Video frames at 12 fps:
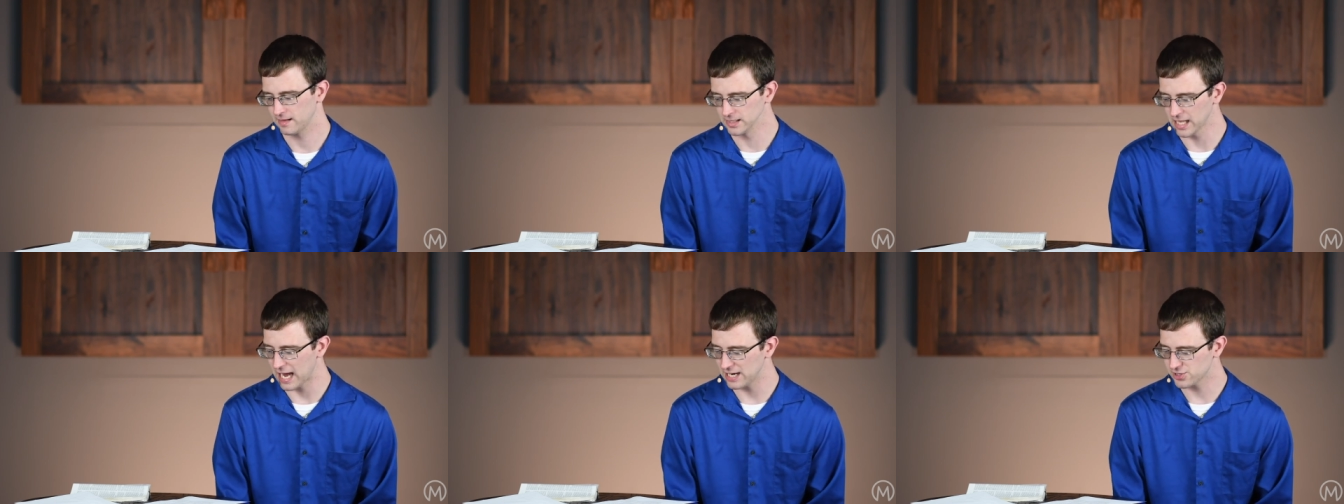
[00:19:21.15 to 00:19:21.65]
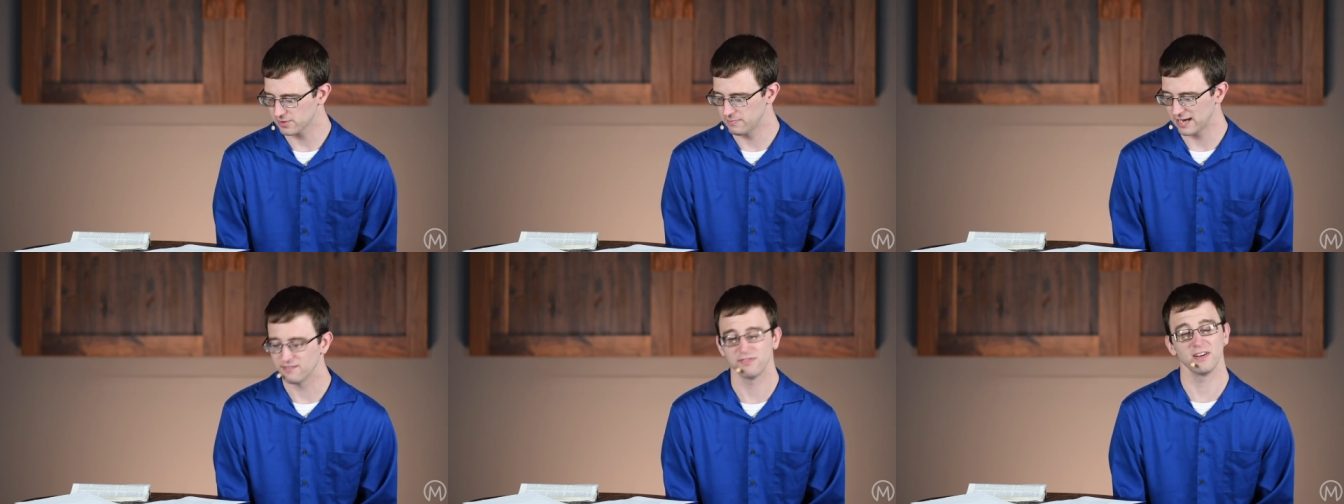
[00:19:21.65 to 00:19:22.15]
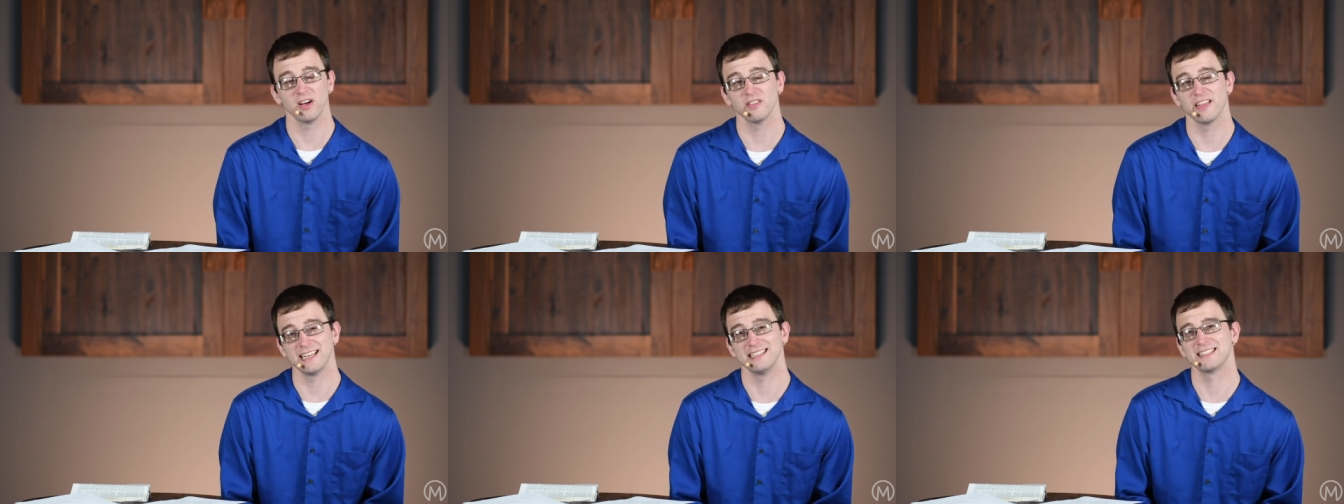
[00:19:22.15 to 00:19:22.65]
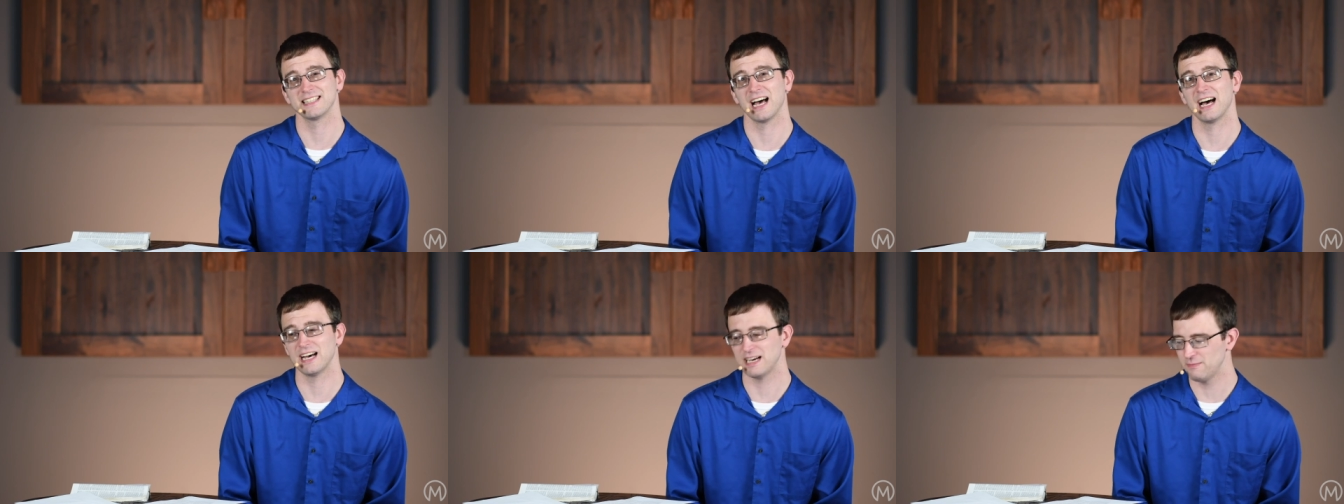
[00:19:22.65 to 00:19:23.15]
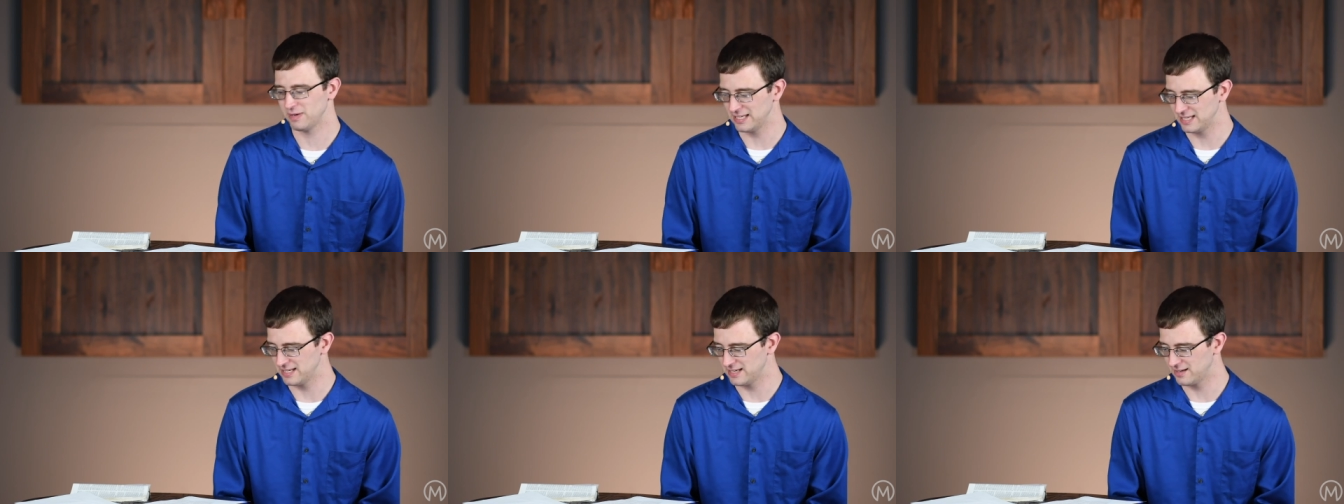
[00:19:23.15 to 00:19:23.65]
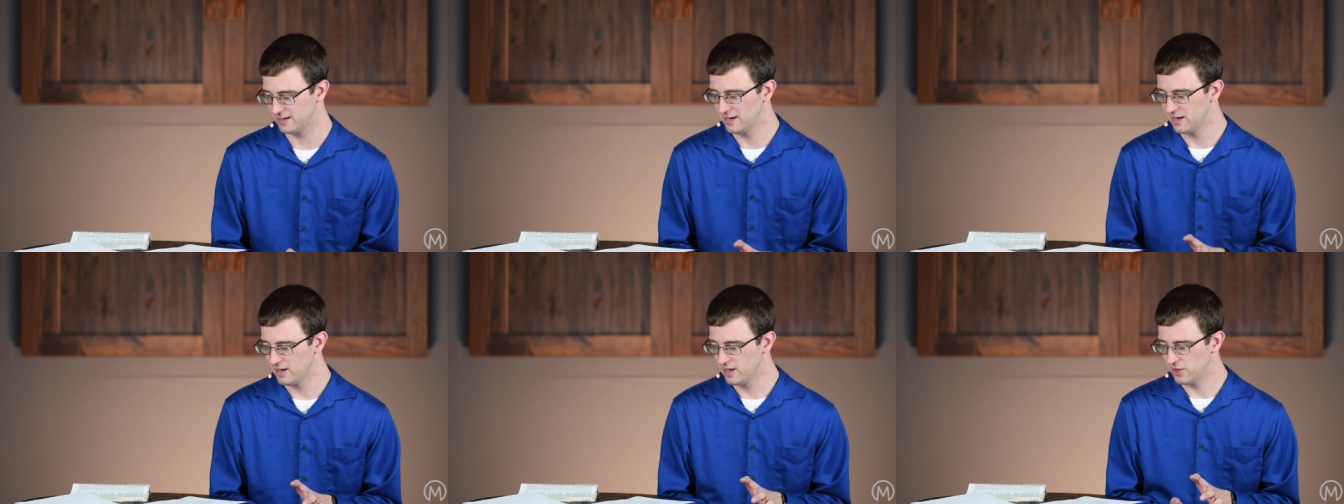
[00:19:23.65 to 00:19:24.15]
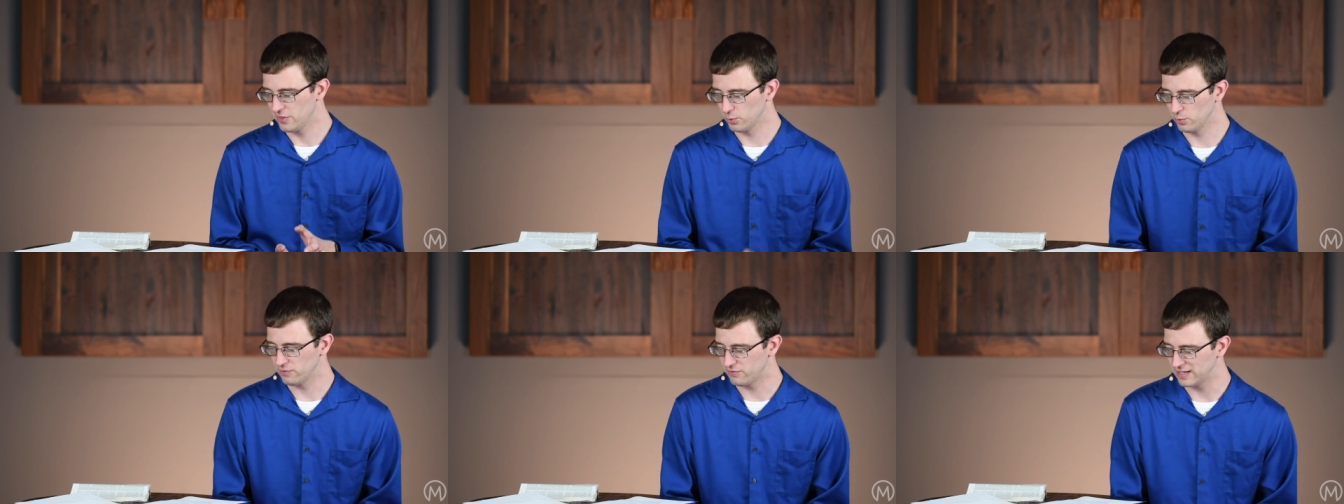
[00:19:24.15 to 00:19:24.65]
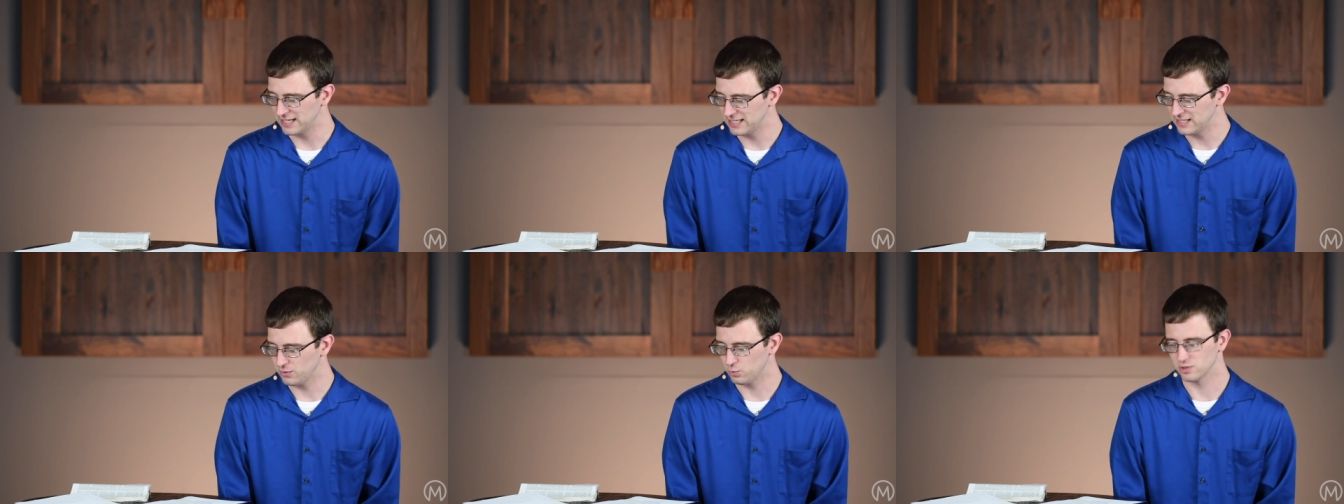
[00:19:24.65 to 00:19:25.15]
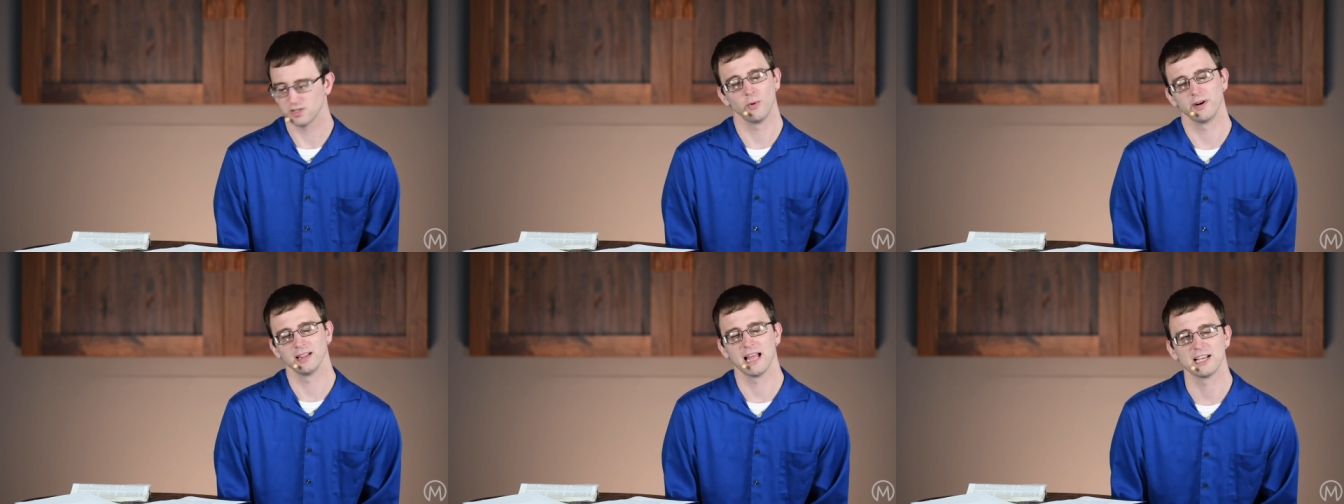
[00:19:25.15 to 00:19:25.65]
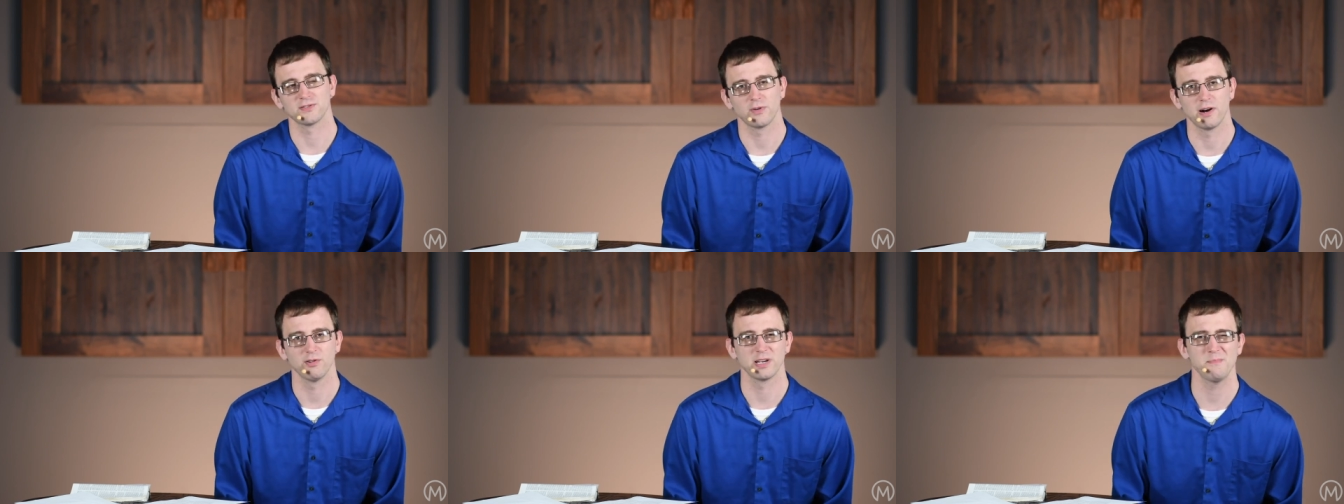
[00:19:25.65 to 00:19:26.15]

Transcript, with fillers: Elijah may have felt that his time in the ravine was going to last forever.